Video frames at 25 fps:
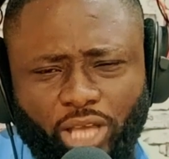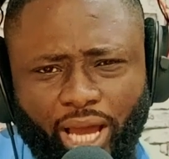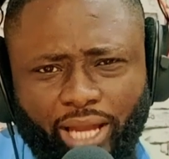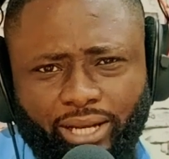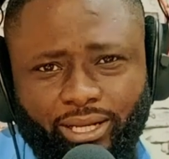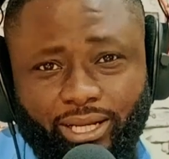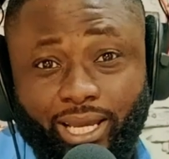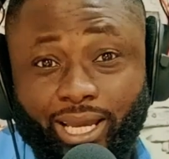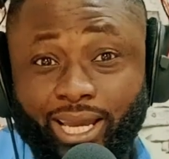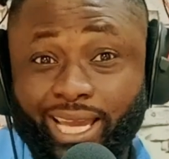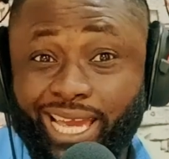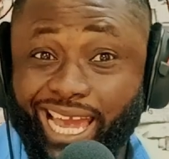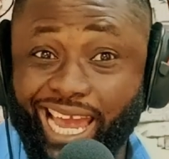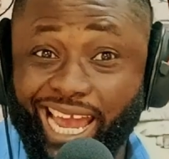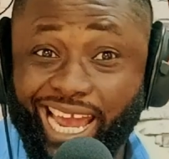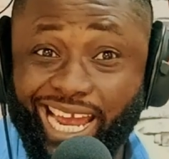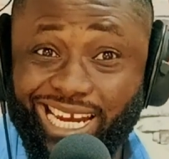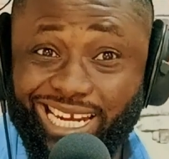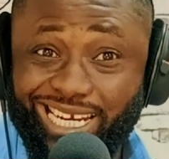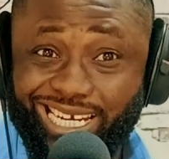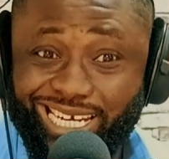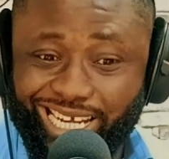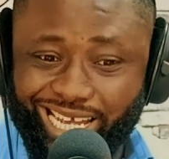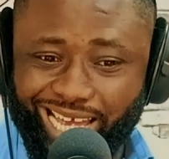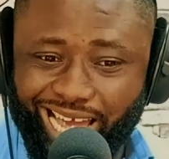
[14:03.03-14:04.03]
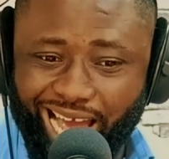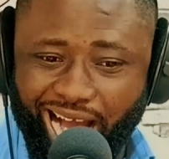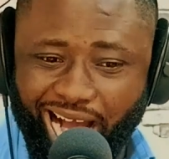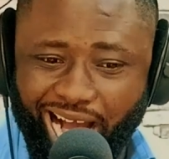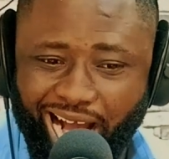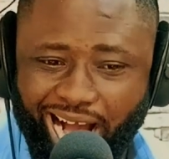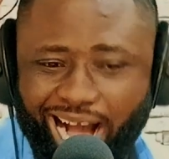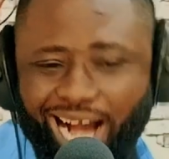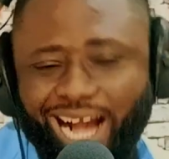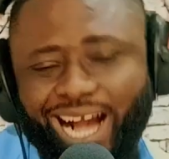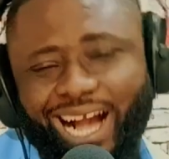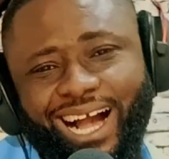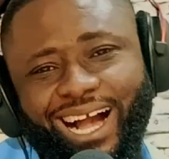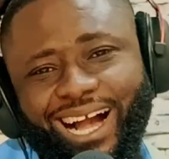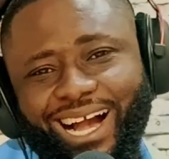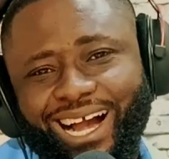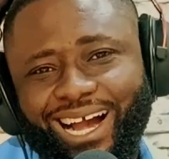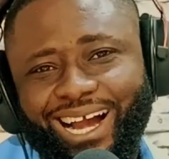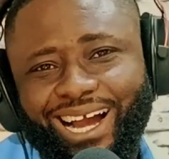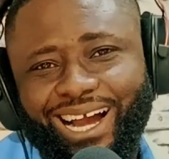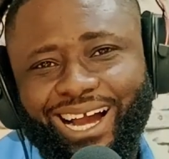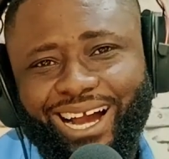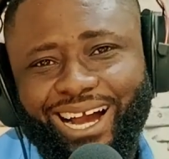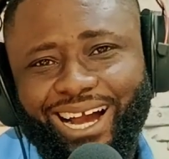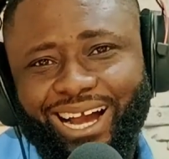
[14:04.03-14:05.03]
that India
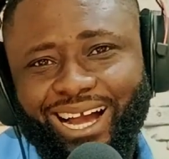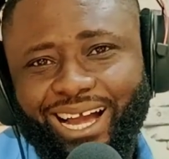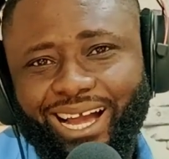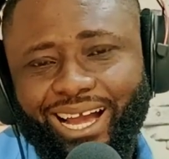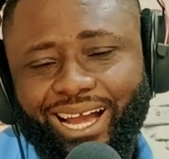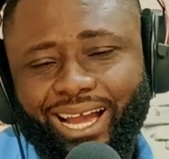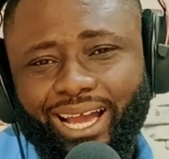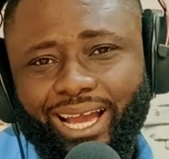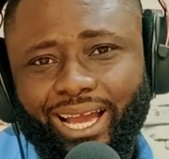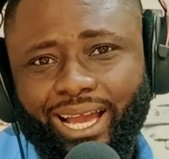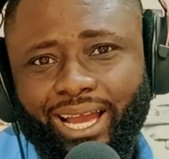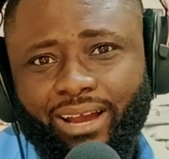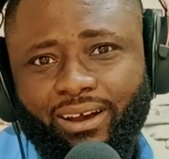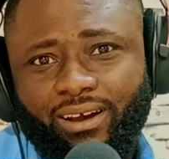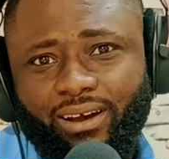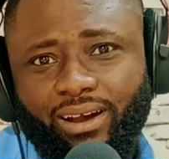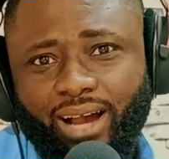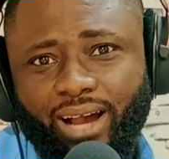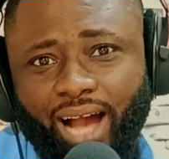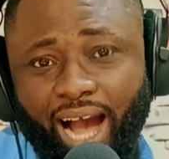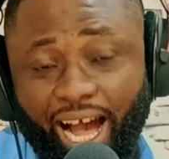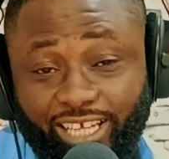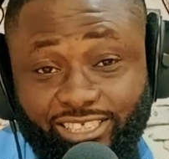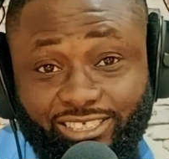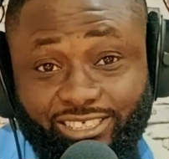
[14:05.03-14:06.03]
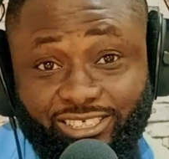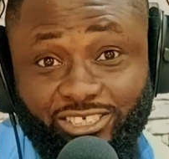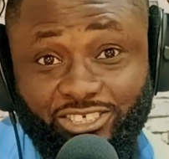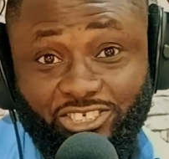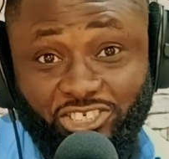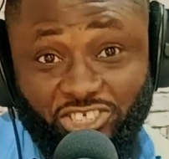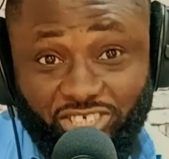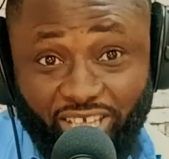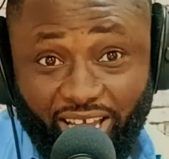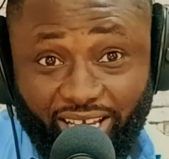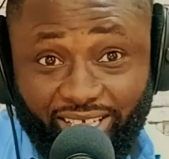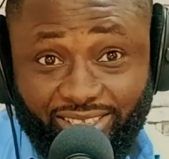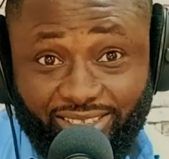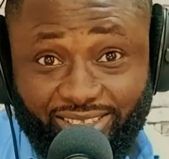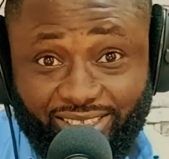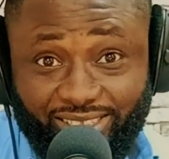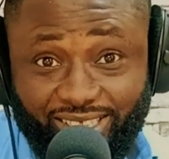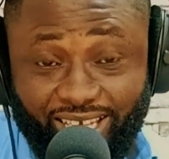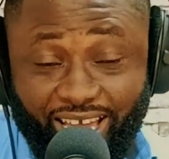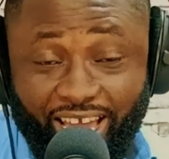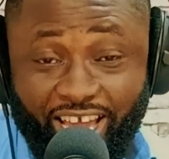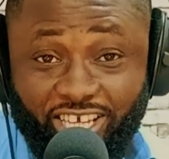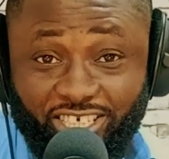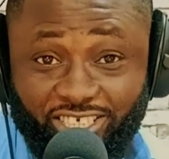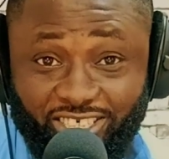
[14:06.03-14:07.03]
has sent
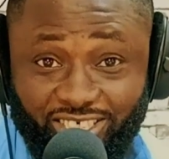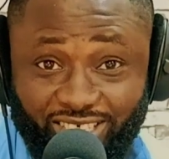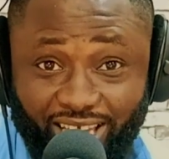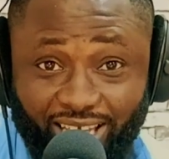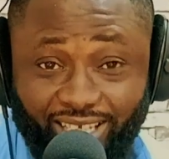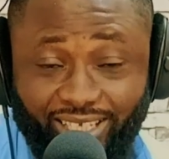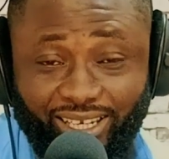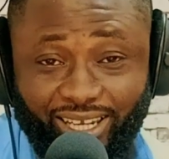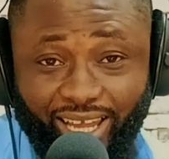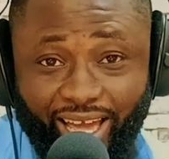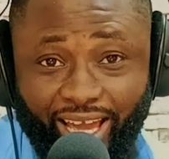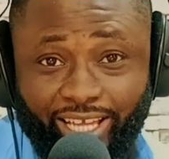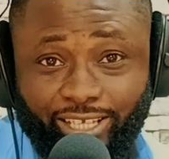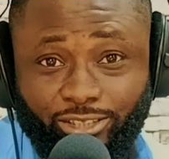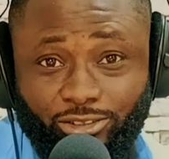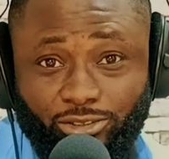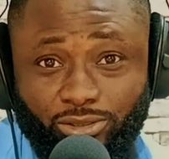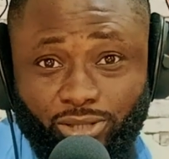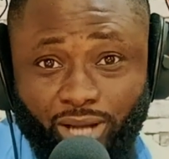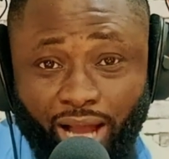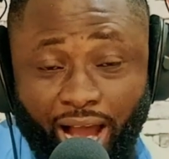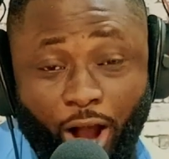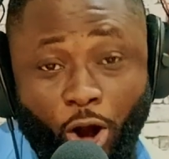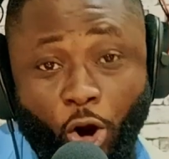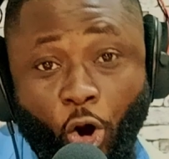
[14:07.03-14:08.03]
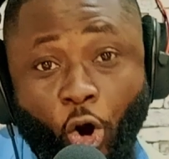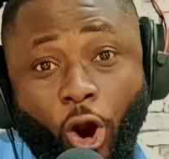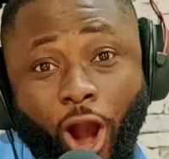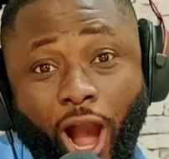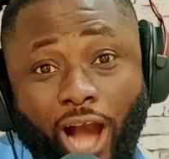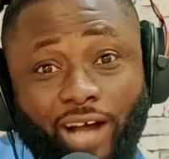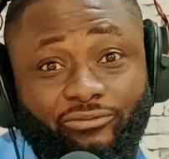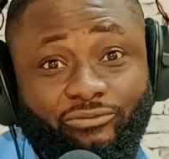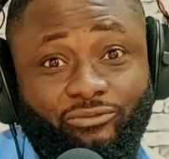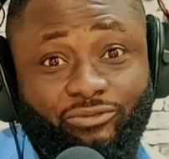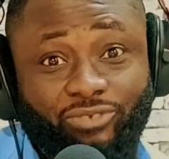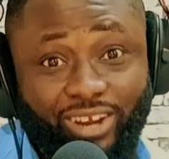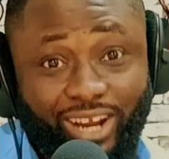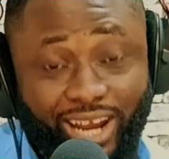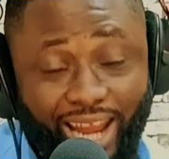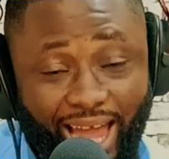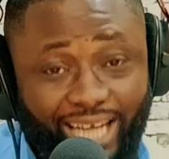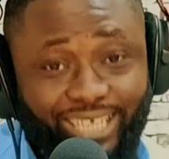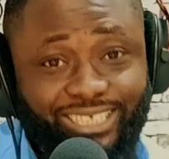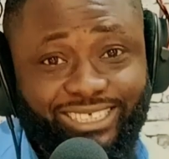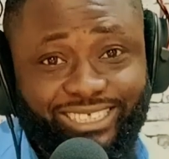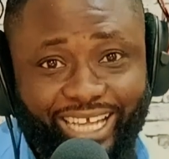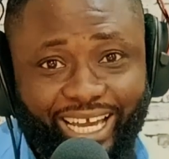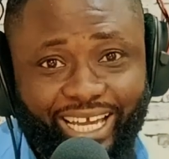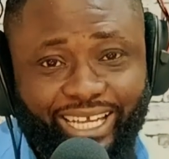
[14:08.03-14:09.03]
a satellite or have
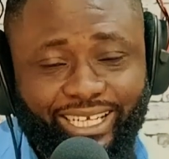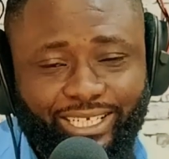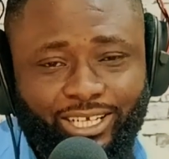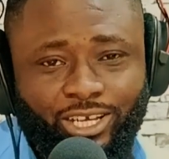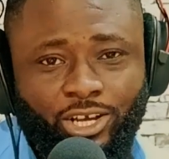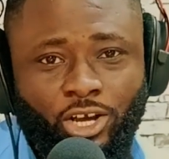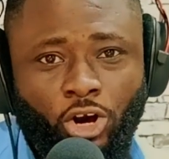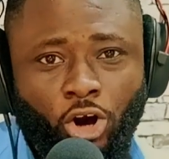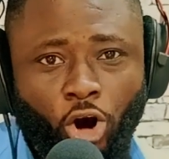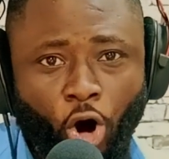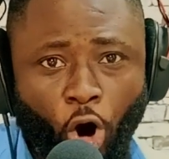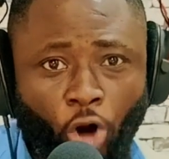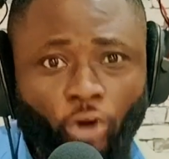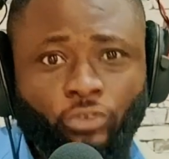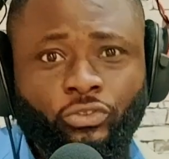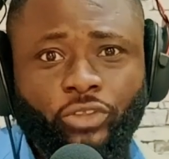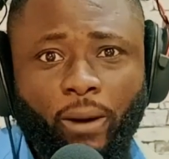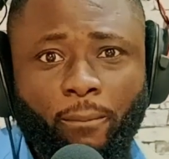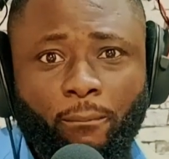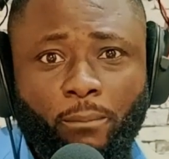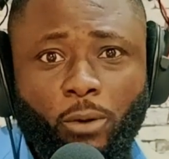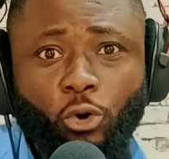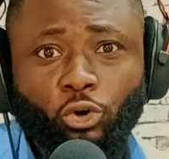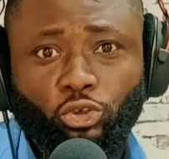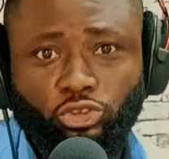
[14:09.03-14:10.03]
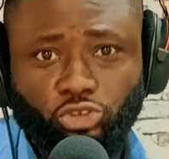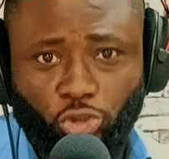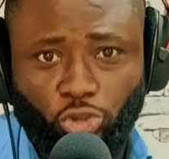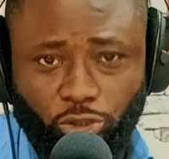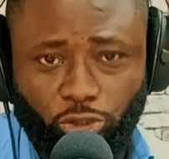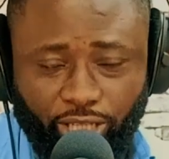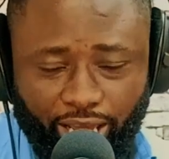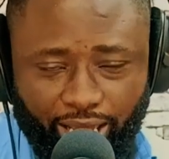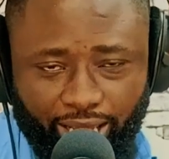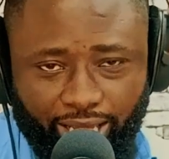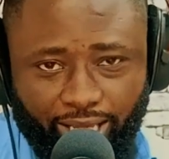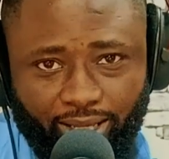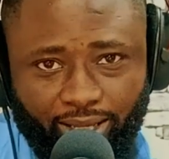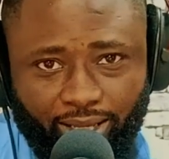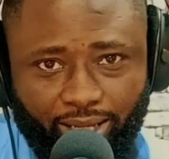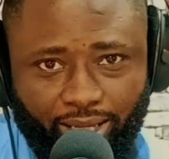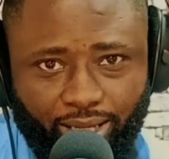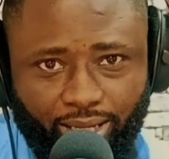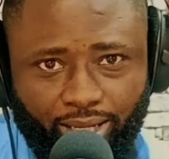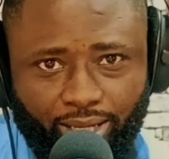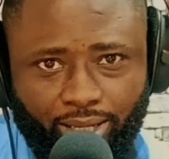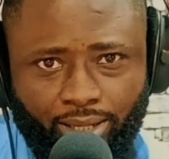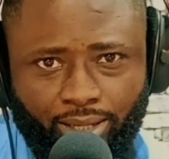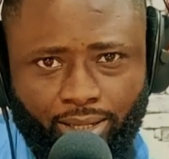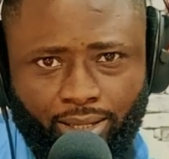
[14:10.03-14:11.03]
landed on the moon today.
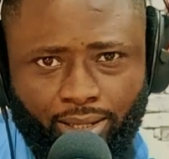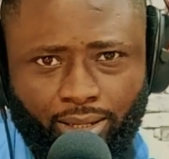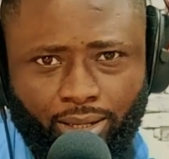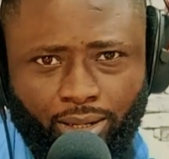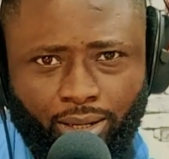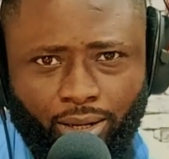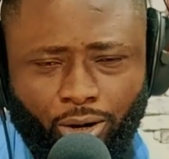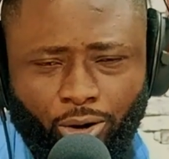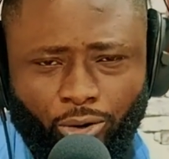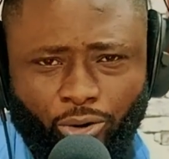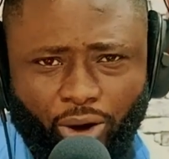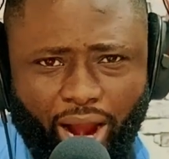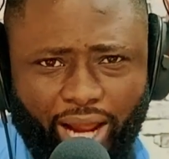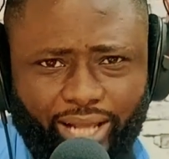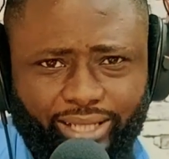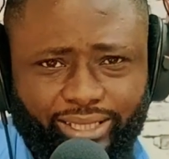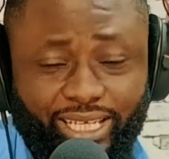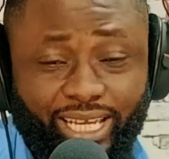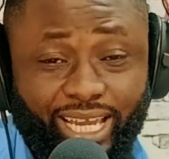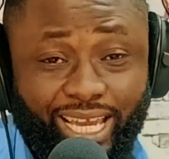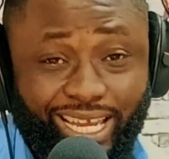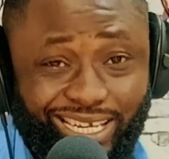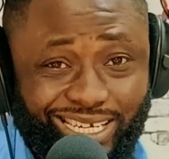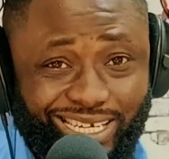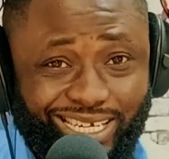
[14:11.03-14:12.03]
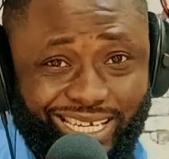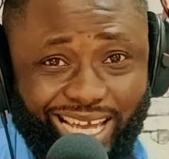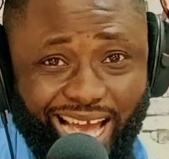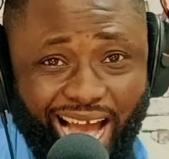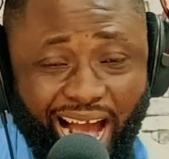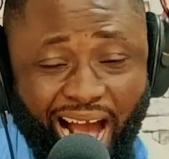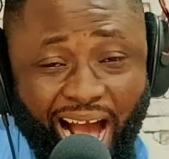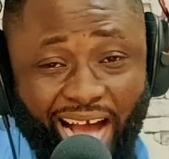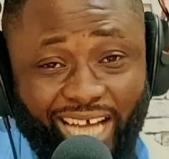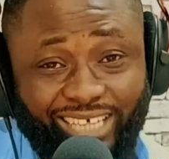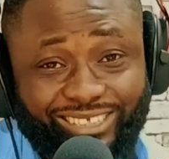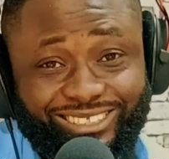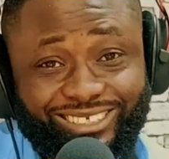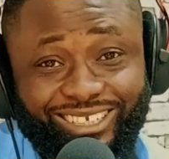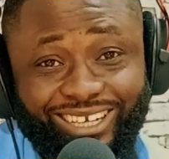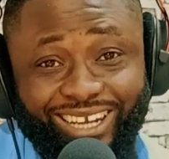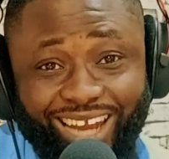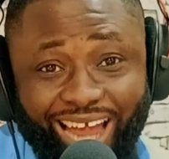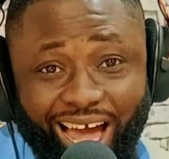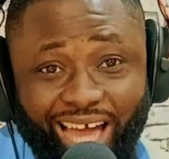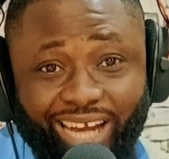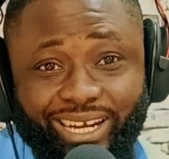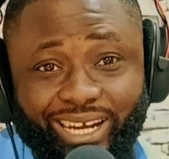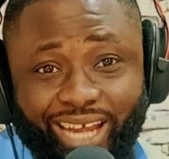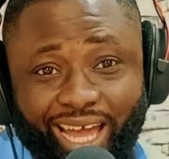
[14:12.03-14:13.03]
All right? India has
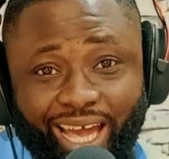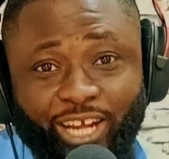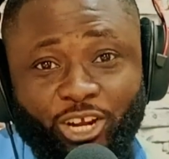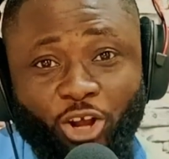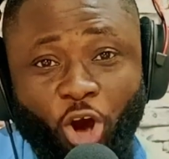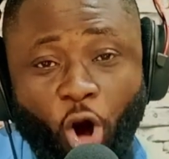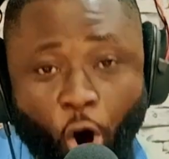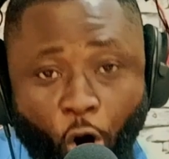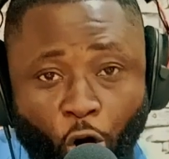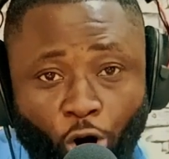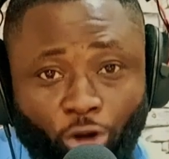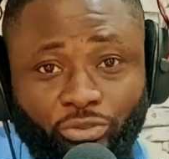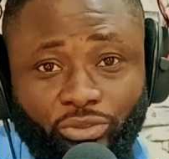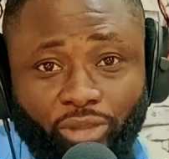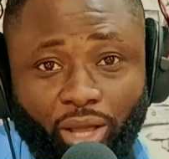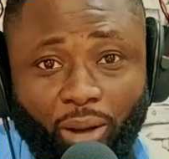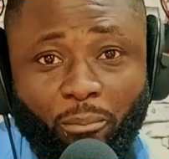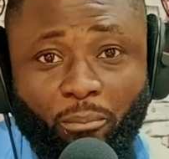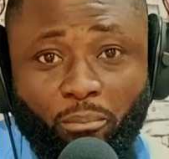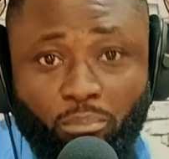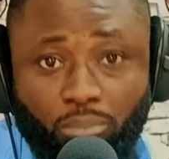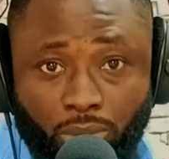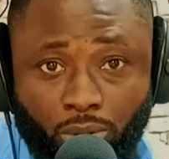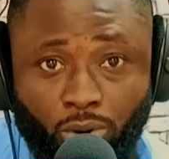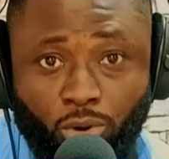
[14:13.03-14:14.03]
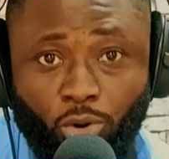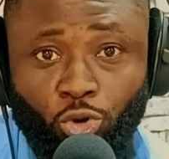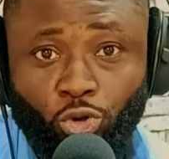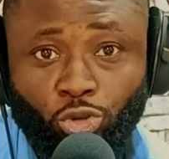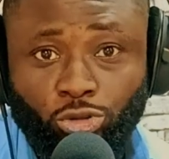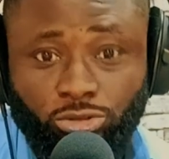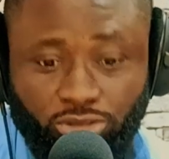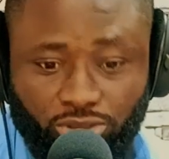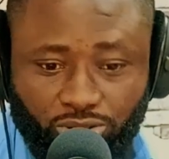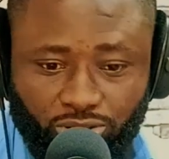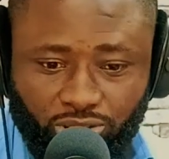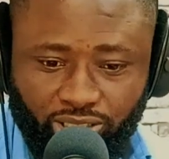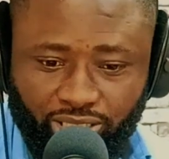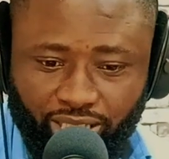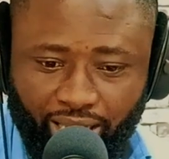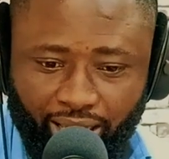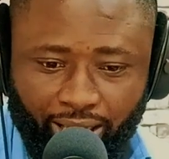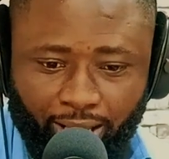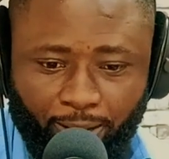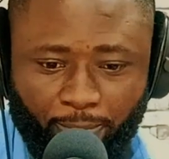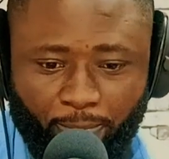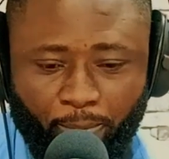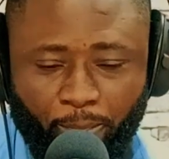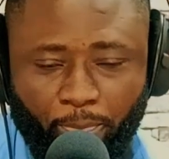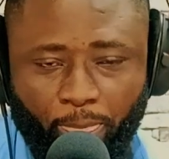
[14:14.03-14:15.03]
landed on the moon
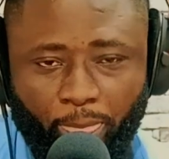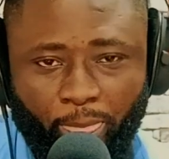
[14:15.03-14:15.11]
today.